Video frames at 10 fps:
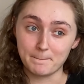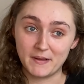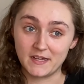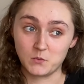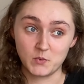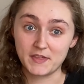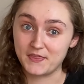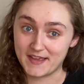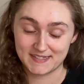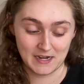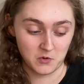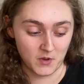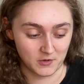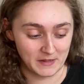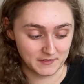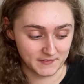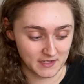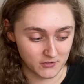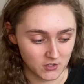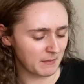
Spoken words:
but with that sour watermelon flavor.